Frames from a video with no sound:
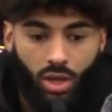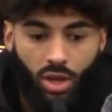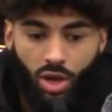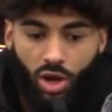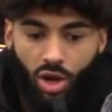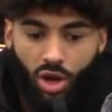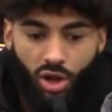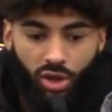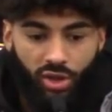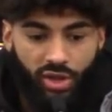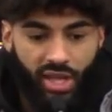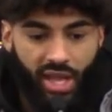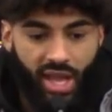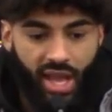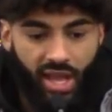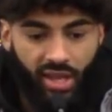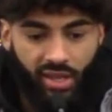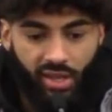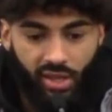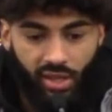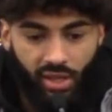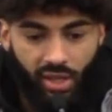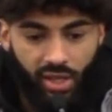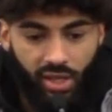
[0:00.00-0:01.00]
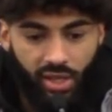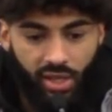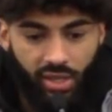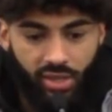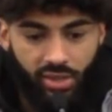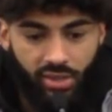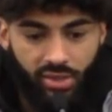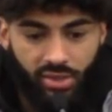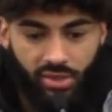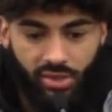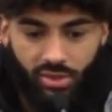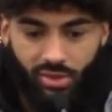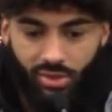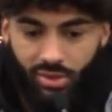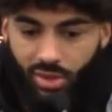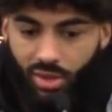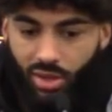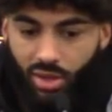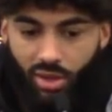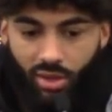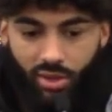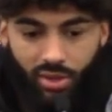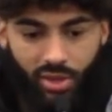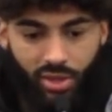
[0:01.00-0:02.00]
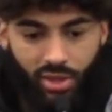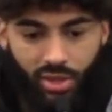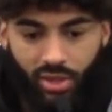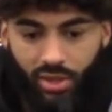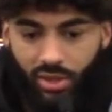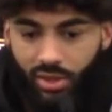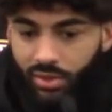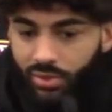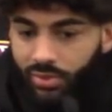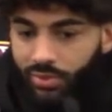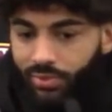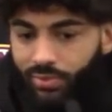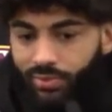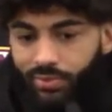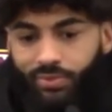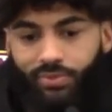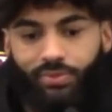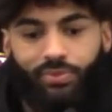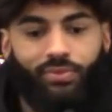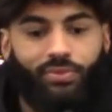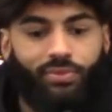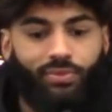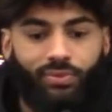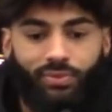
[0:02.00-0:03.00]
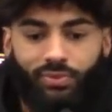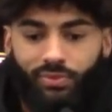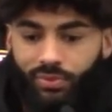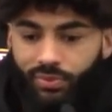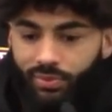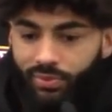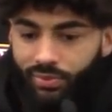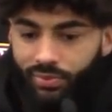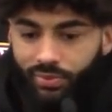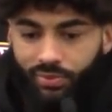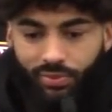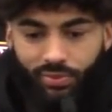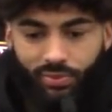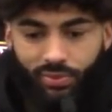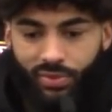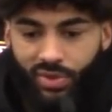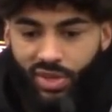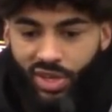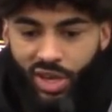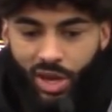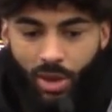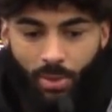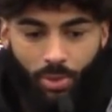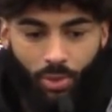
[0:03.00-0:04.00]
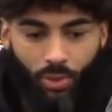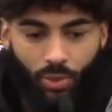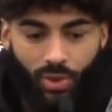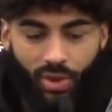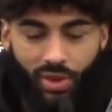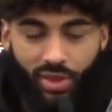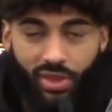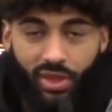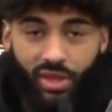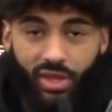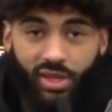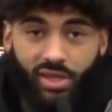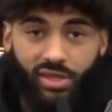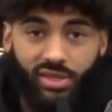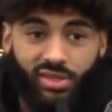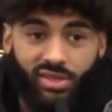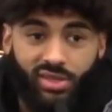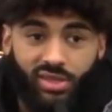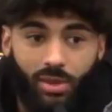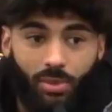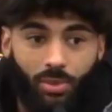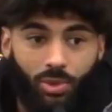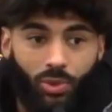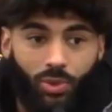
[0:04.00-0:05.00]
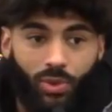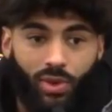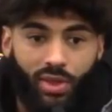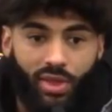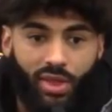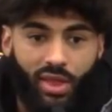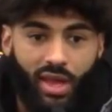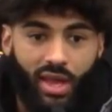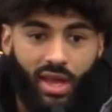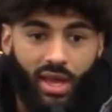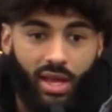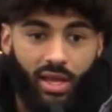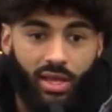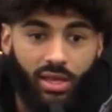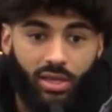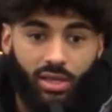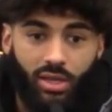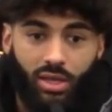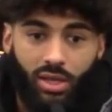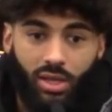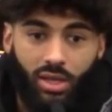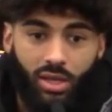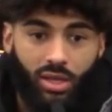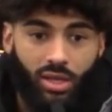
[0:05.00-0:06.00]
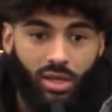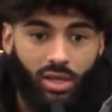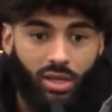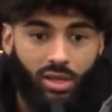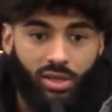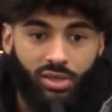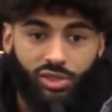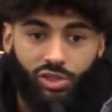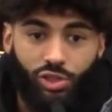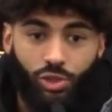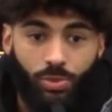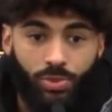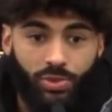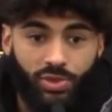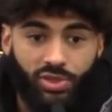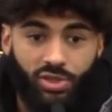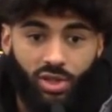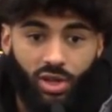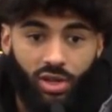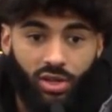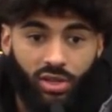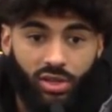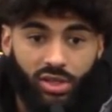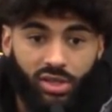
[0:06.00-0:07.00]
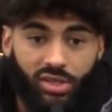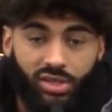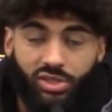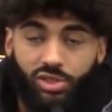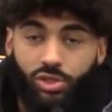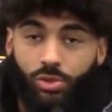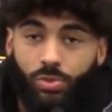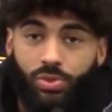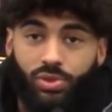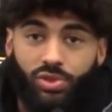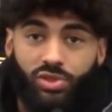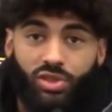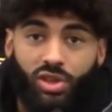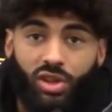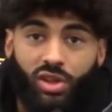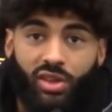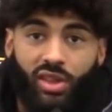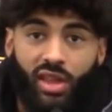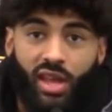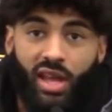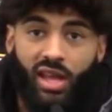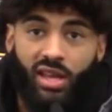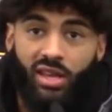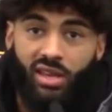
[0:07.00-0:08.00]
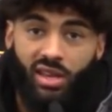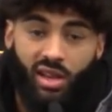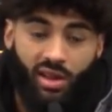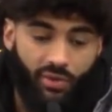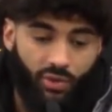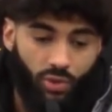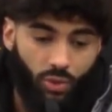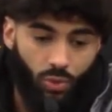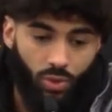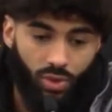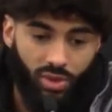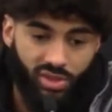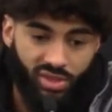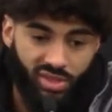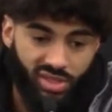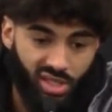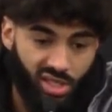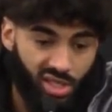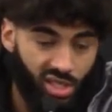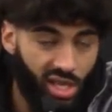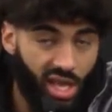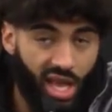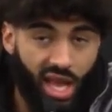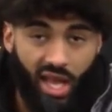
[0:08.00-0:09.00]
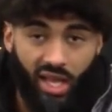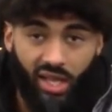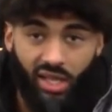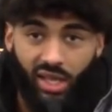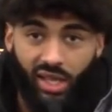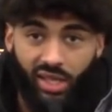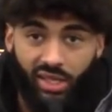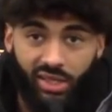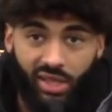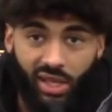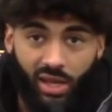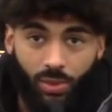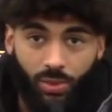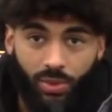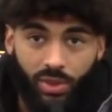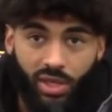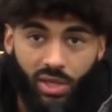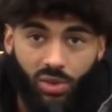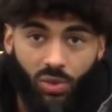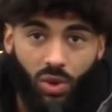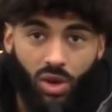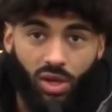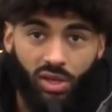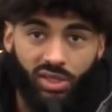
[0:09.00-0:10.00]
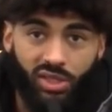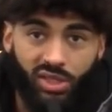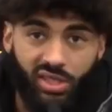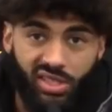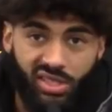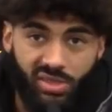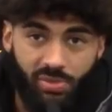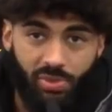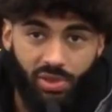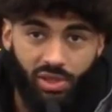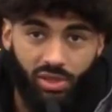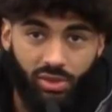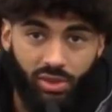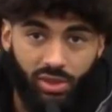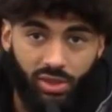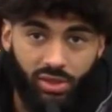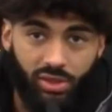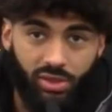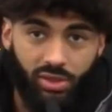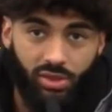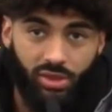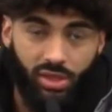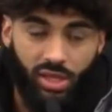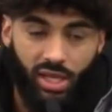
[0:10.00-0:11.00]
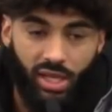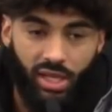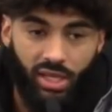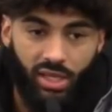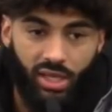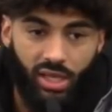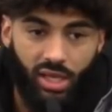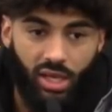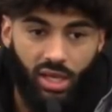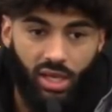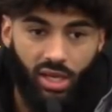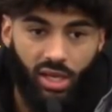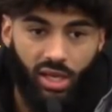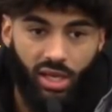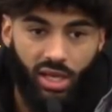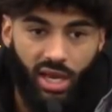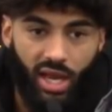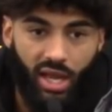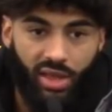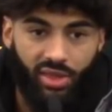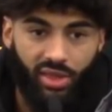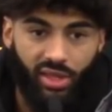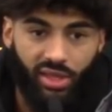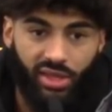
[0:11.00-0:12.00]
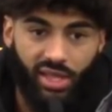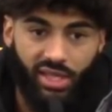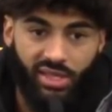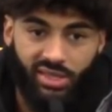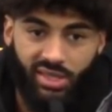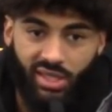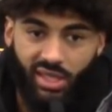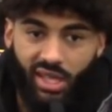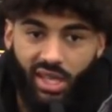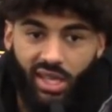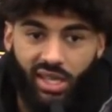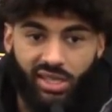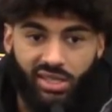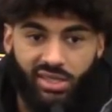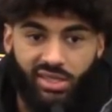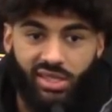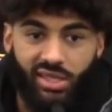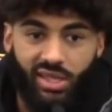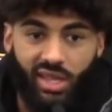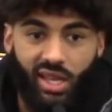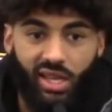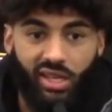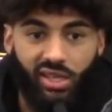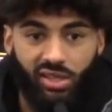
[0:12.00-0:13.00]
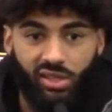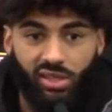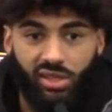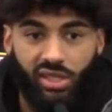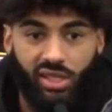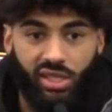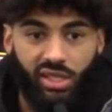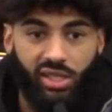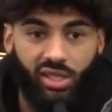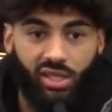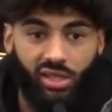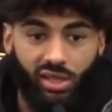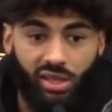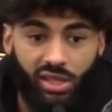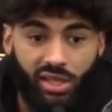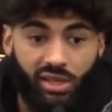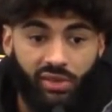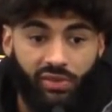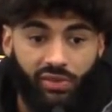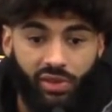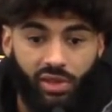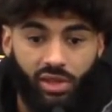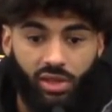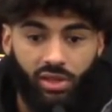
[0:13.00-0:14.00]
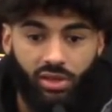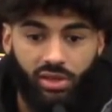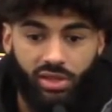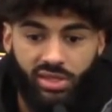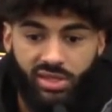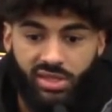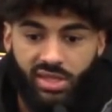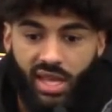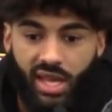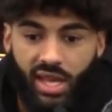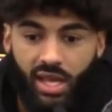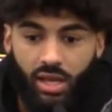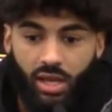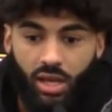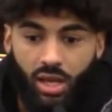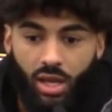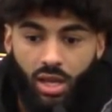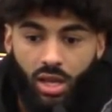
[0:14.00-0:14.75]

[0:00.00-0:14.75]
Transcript: legacy? All the accolades, all the number one this, number one that, superstar this, superstar that. Never once did he act like that when he walked in this building. And I think that's the legacy that he'll leave here, is that